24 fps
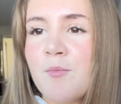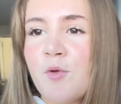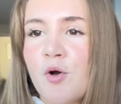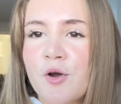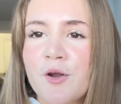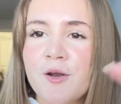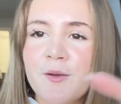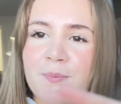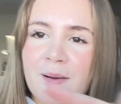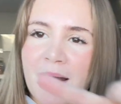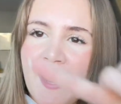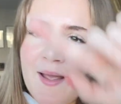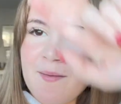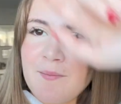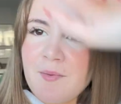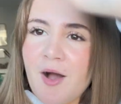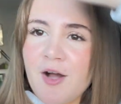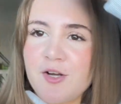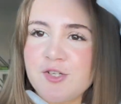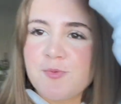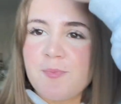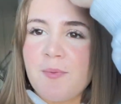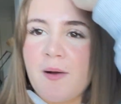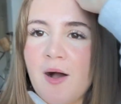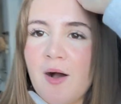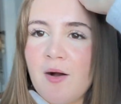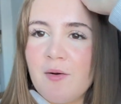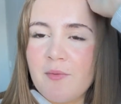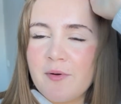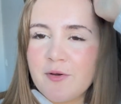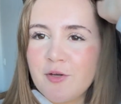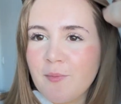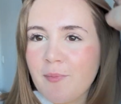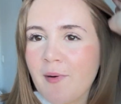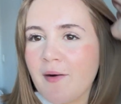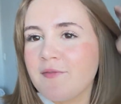not gonna play much, but when
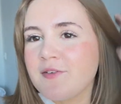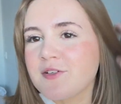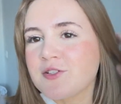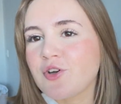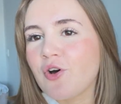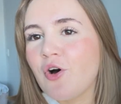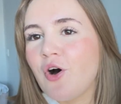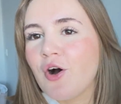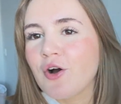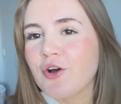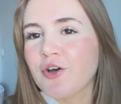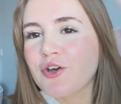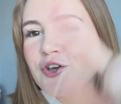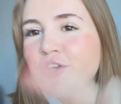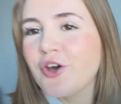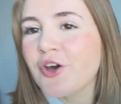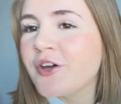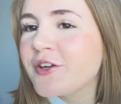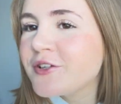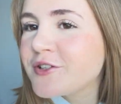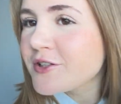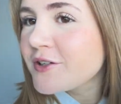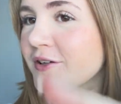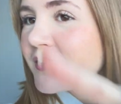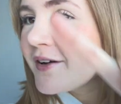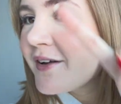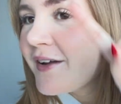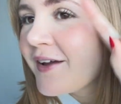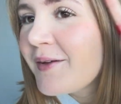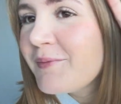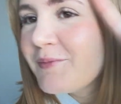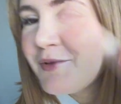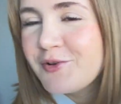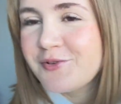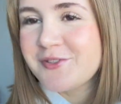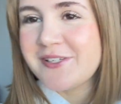your brother's got good
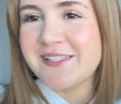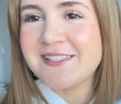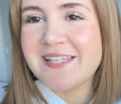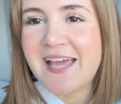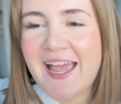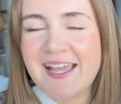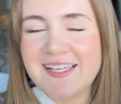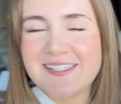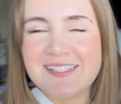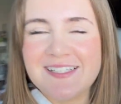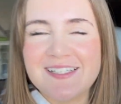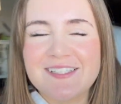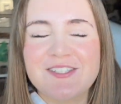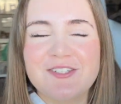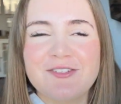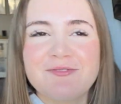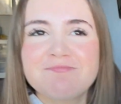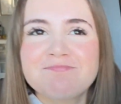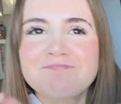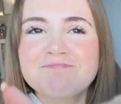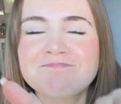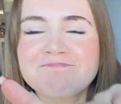music taste, listen.